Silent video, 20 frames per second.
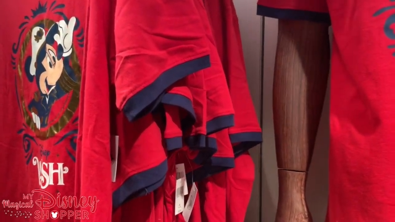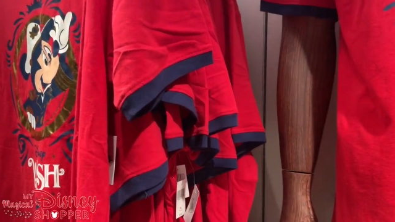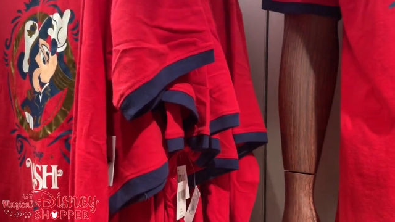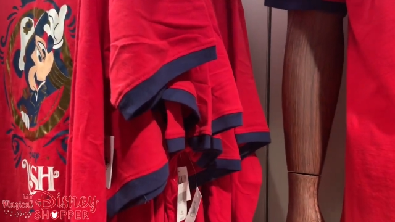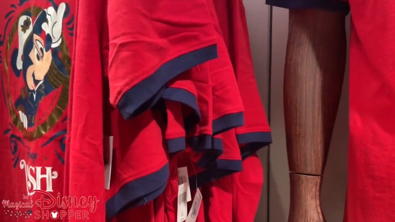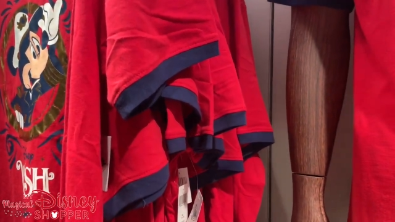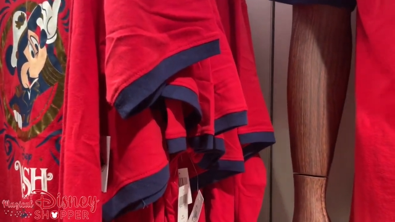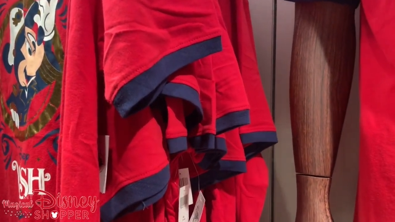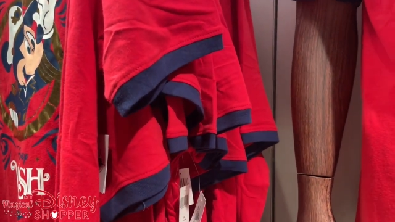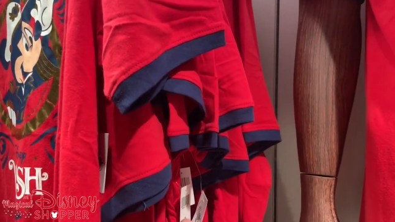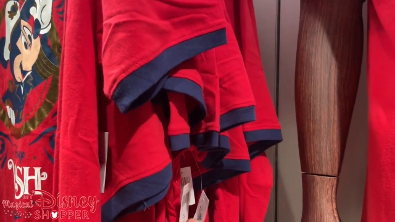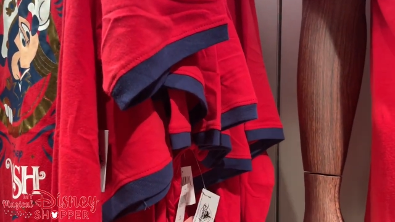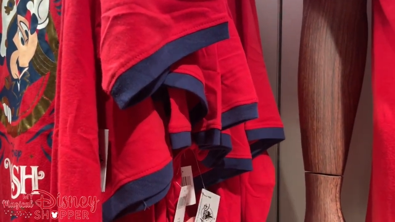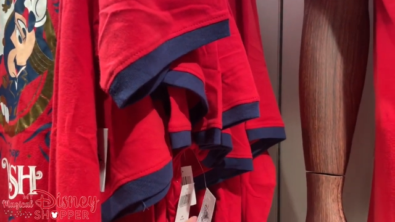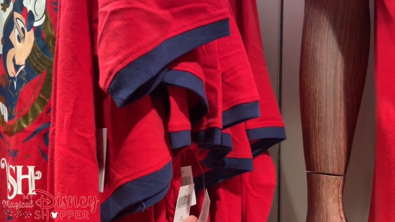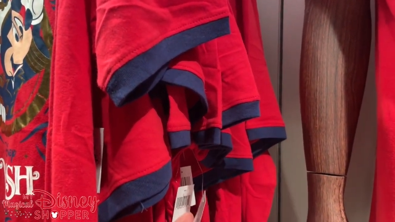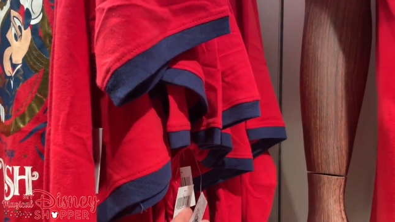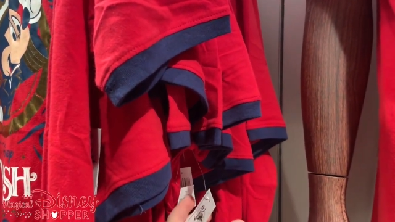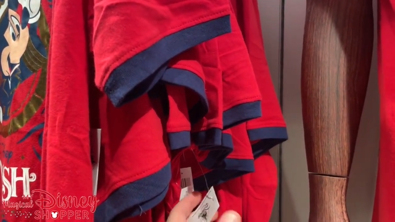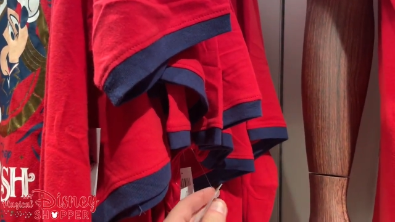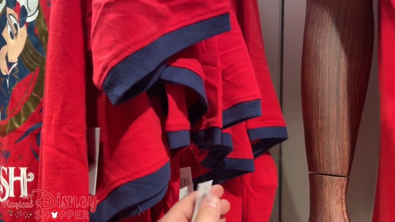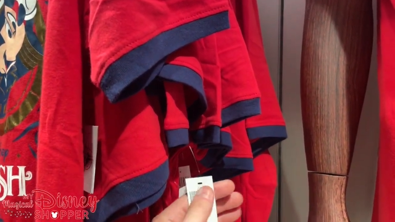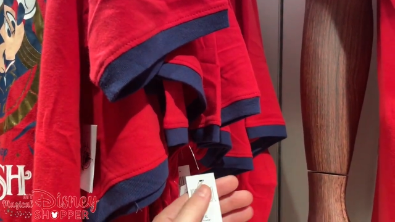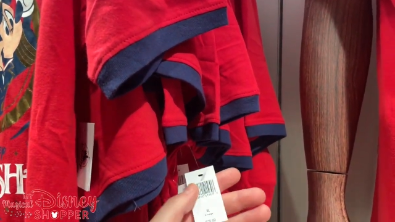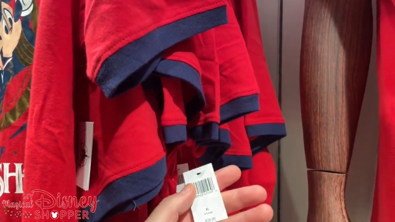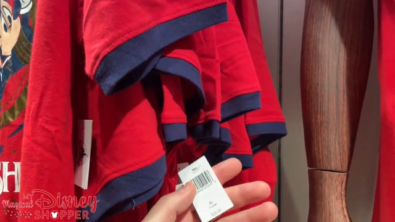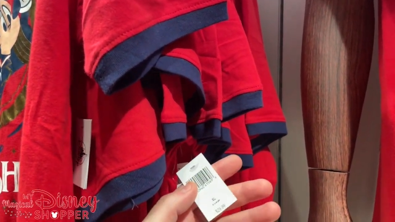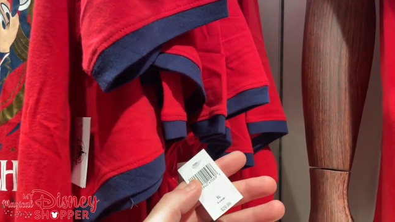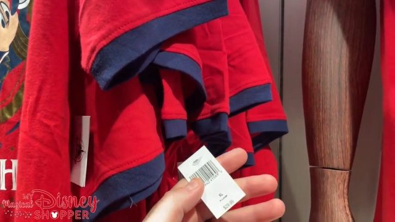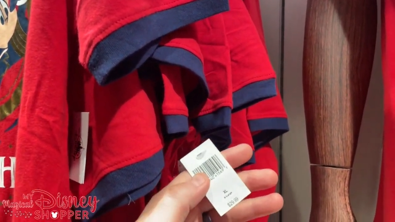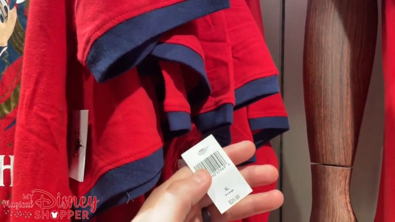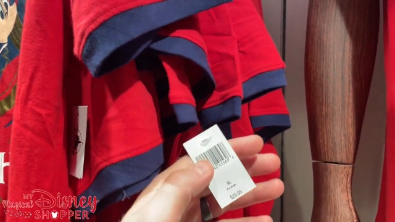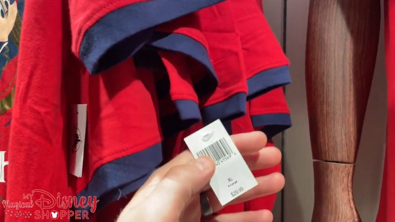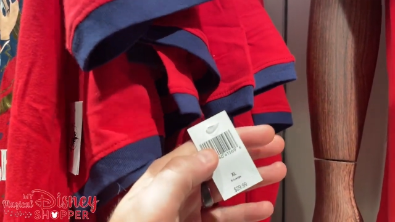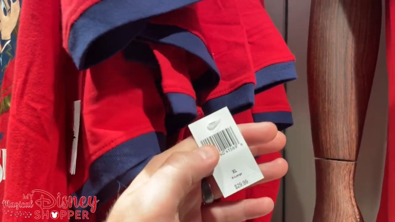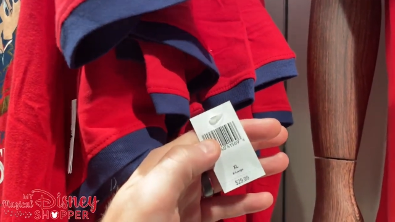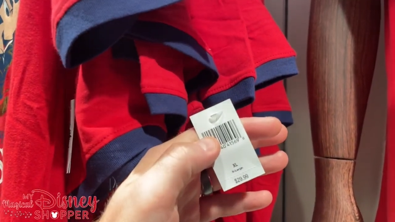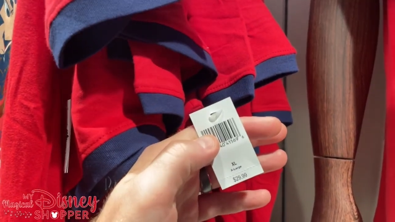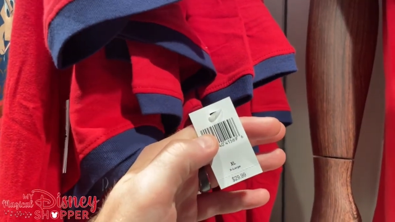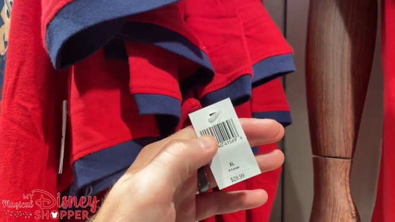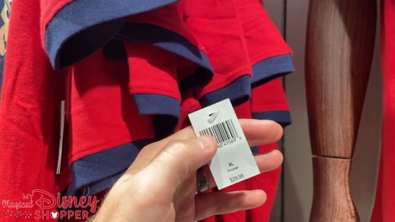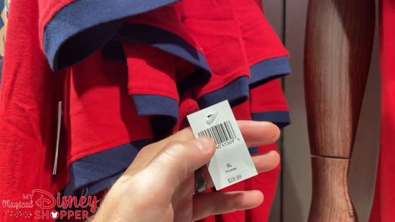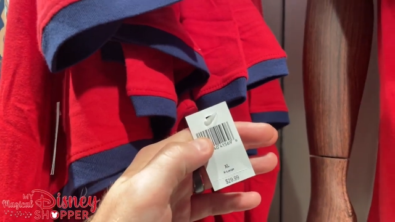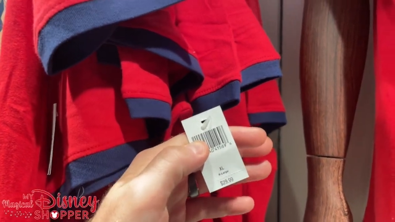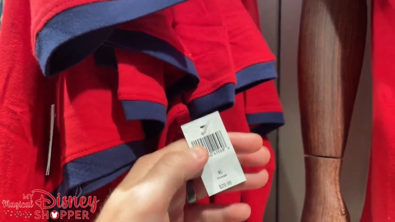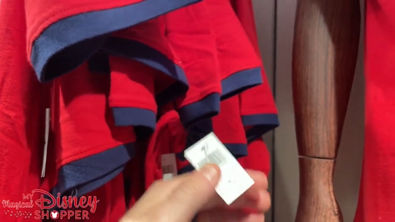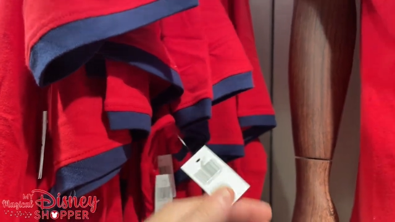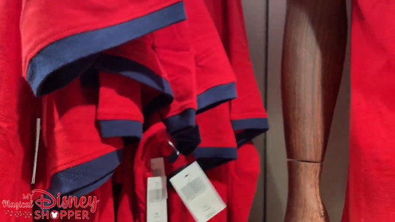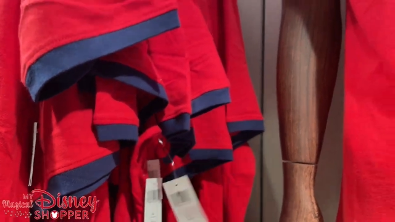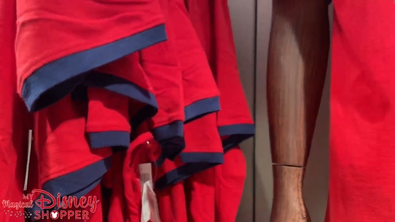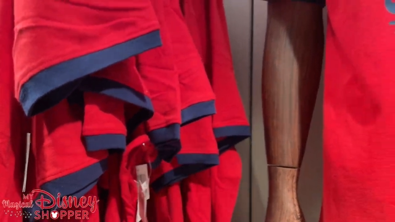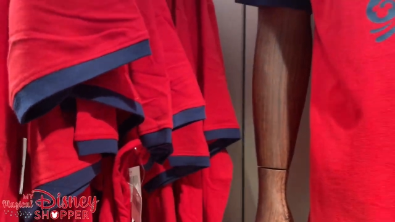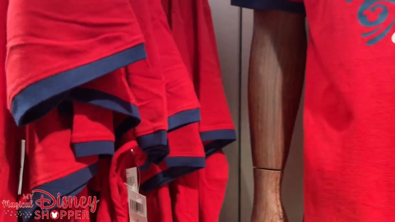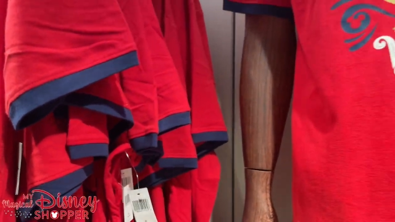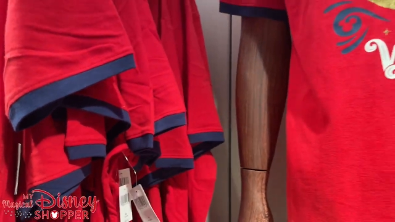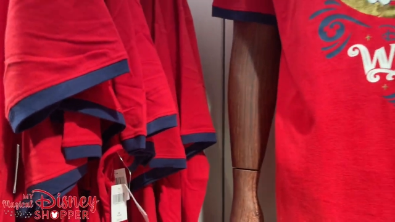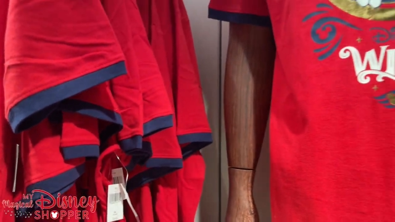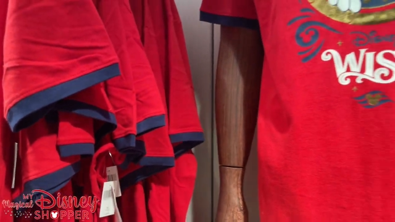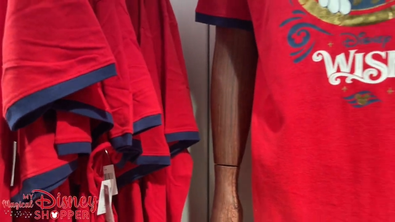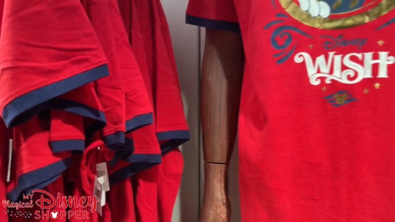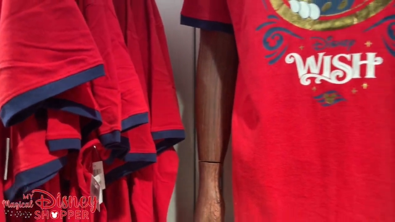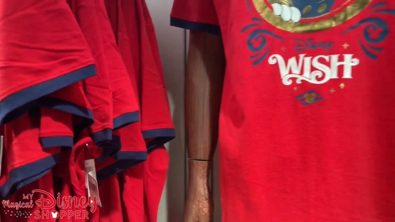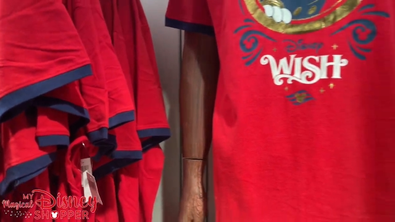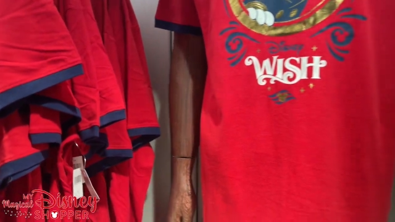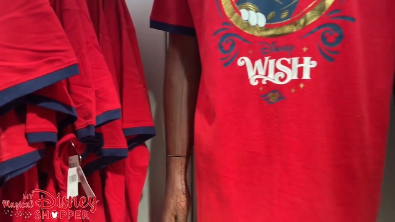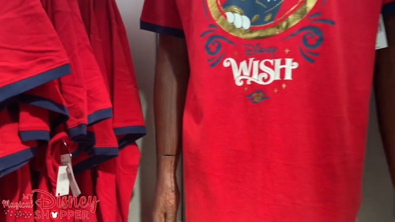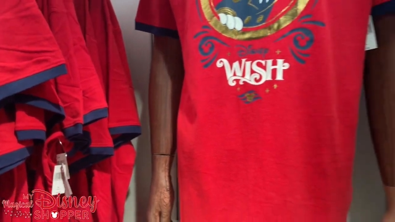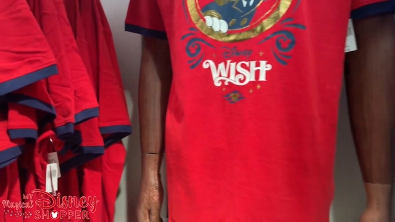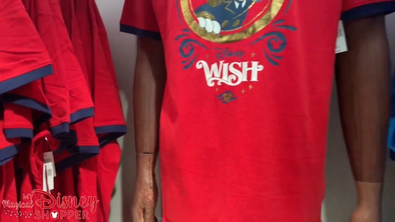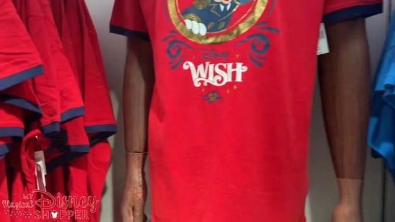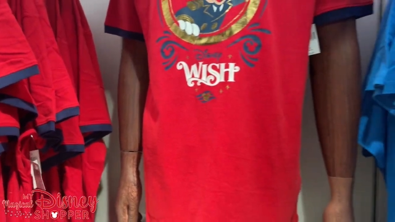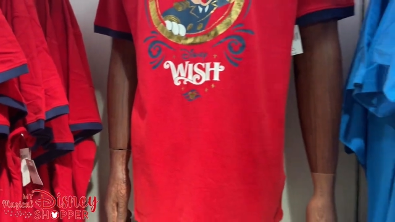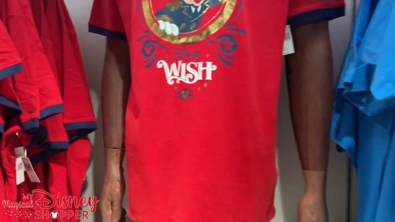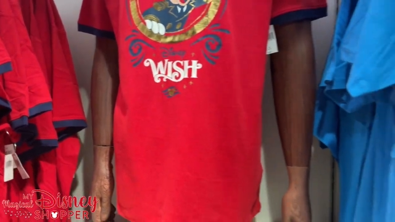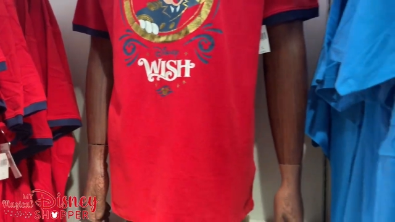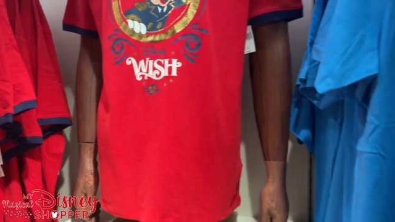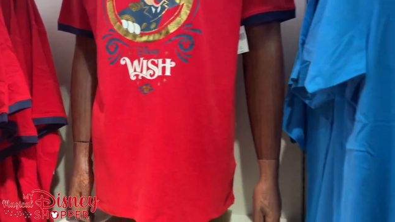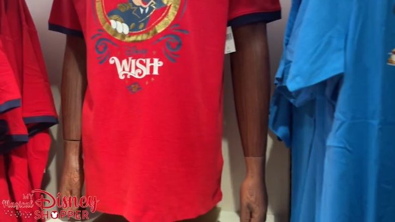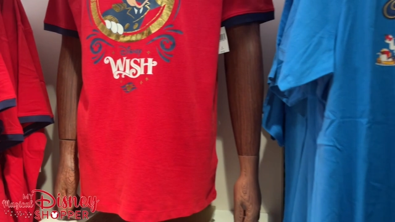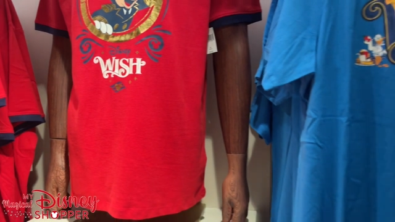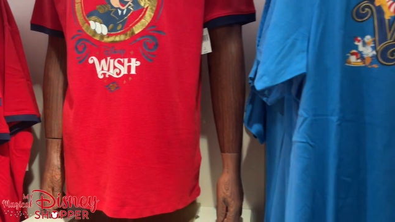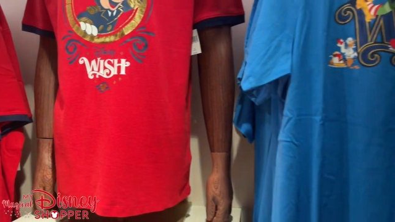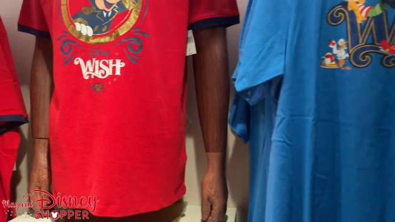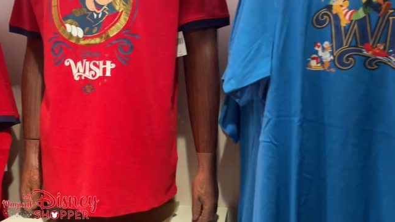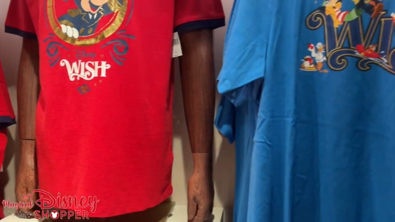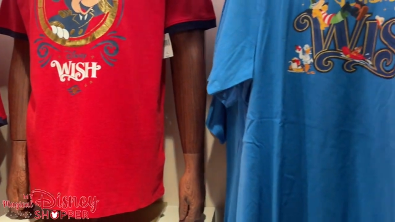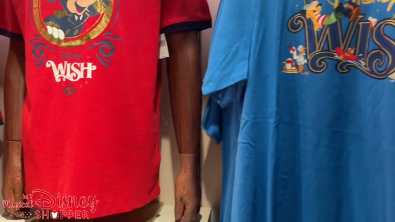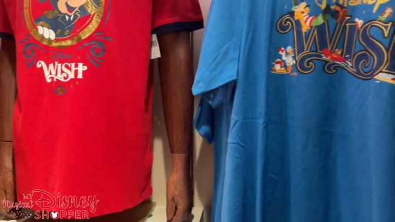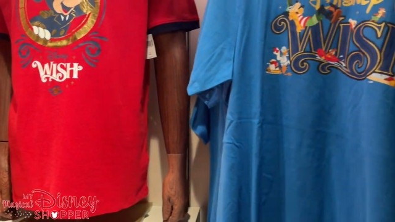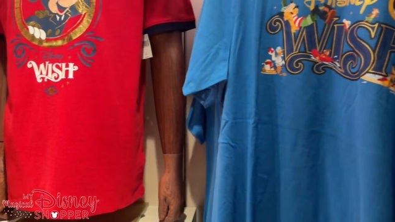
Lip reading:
(no speaker visible)